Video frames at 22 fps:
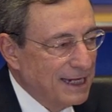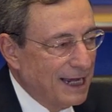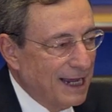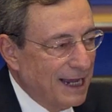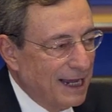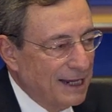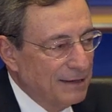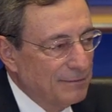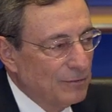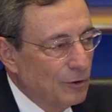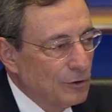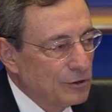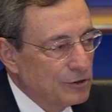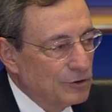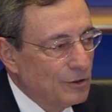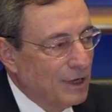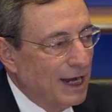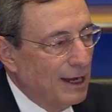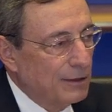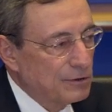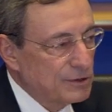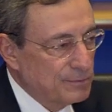time,
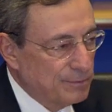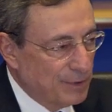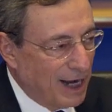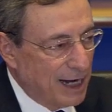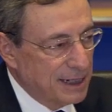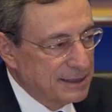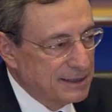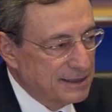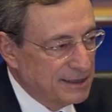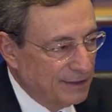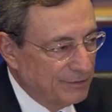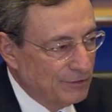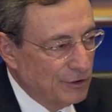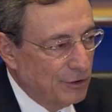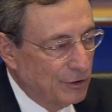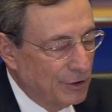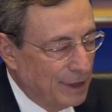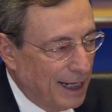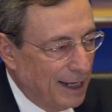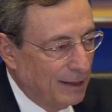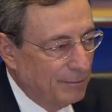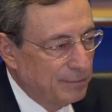also house prices have
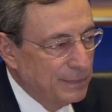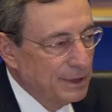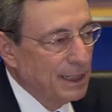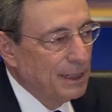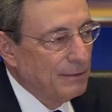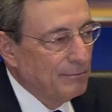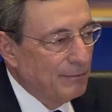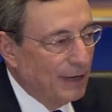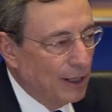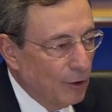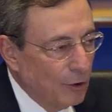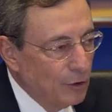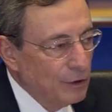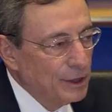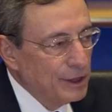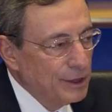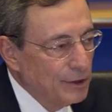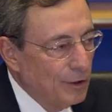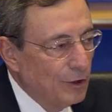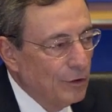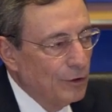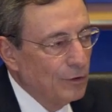gone up. But all
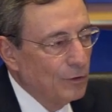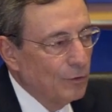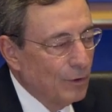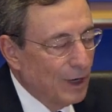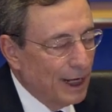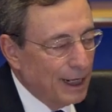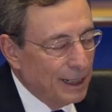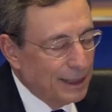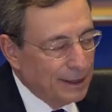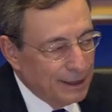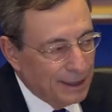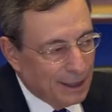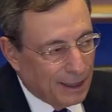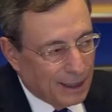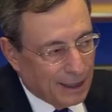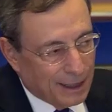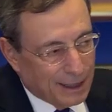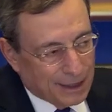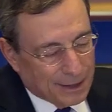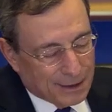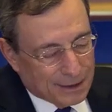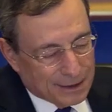in all, when
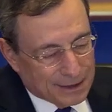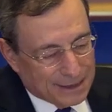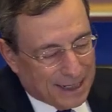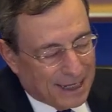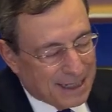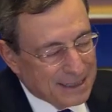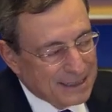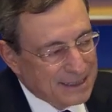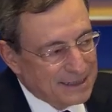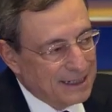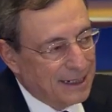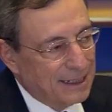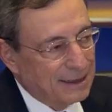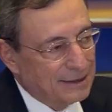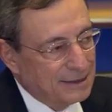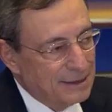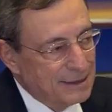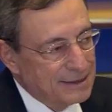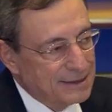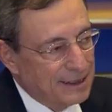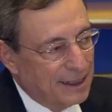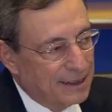the dust
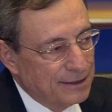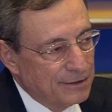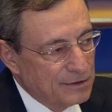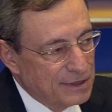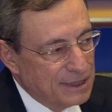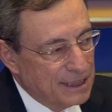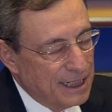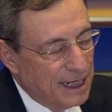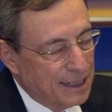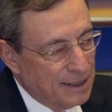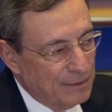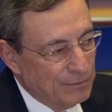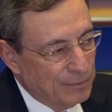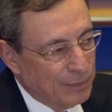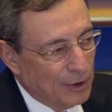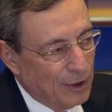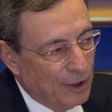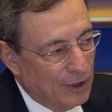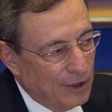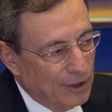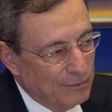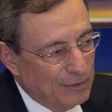settles and you see
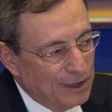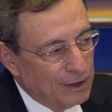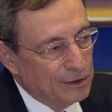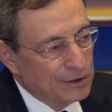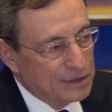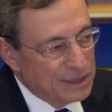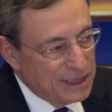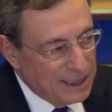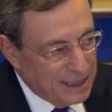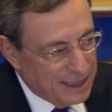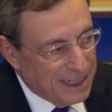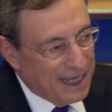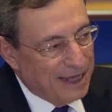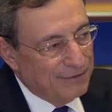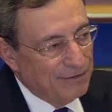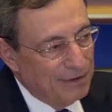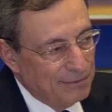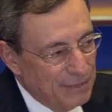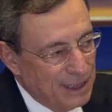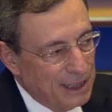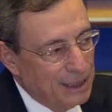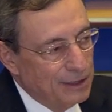unemployment, you see
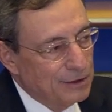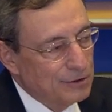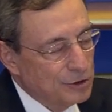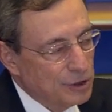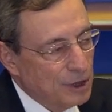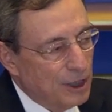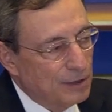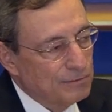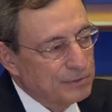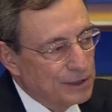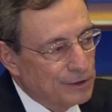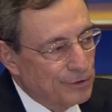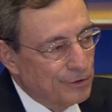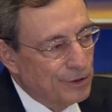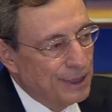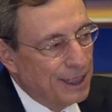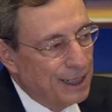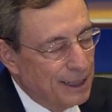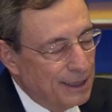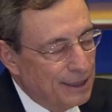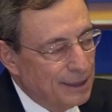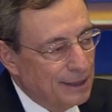11 million jobs
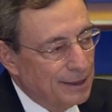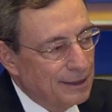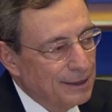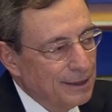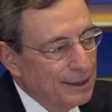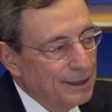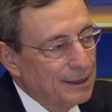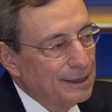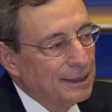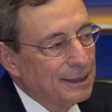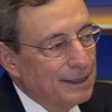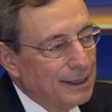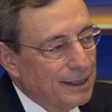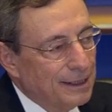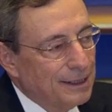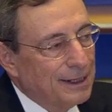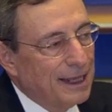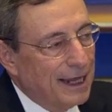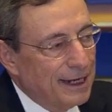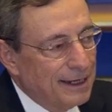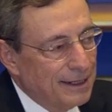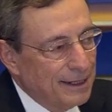created,
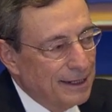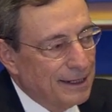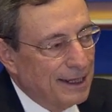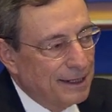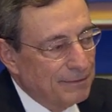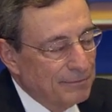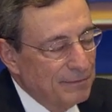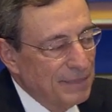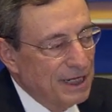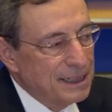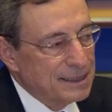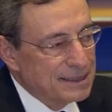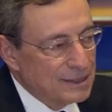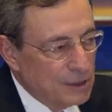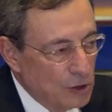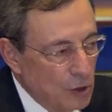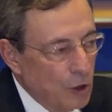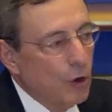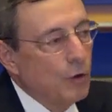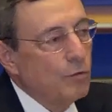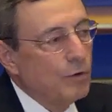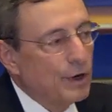then that means
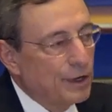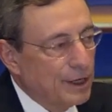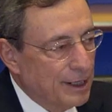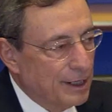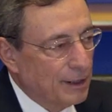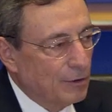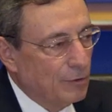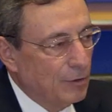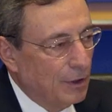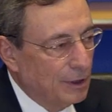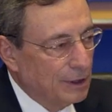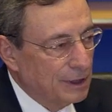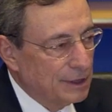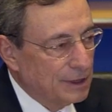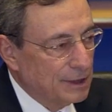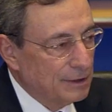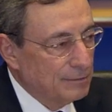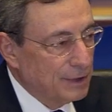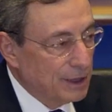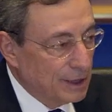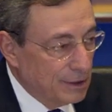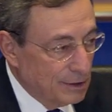lower
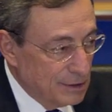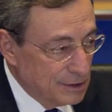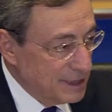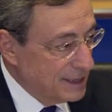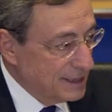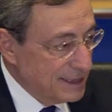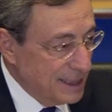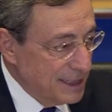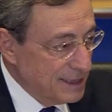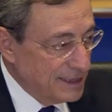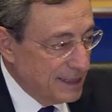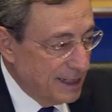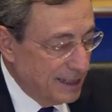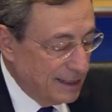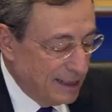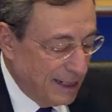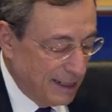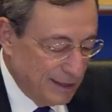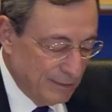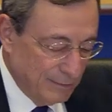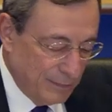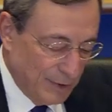inequality because, as I
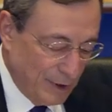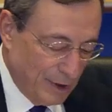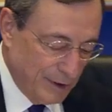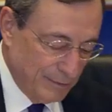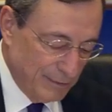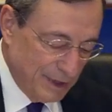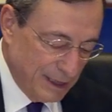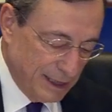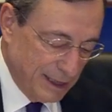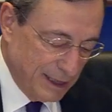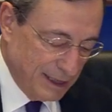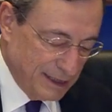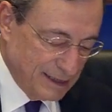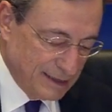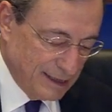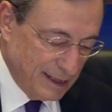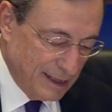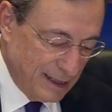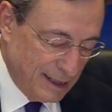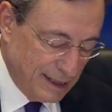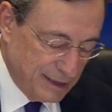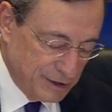said, unemployment is
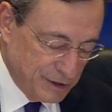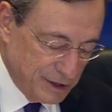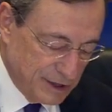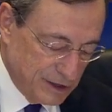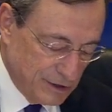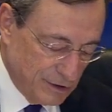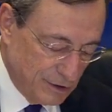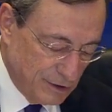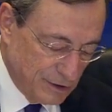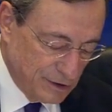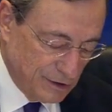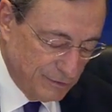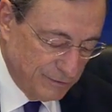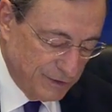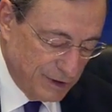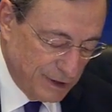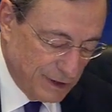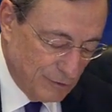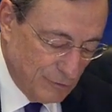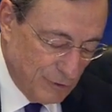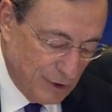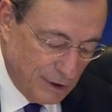the largest source of
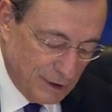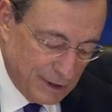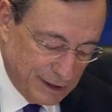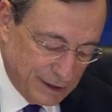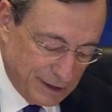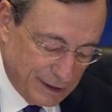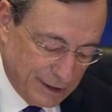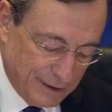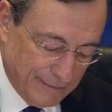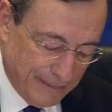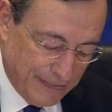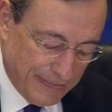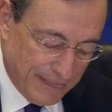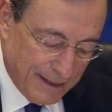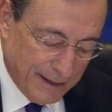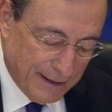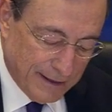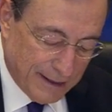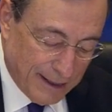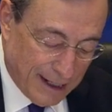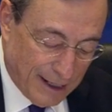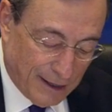inequality.
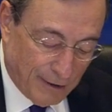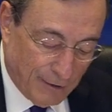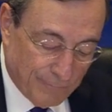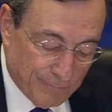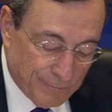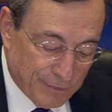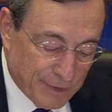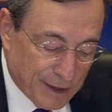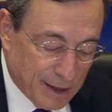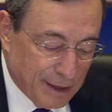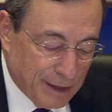Now,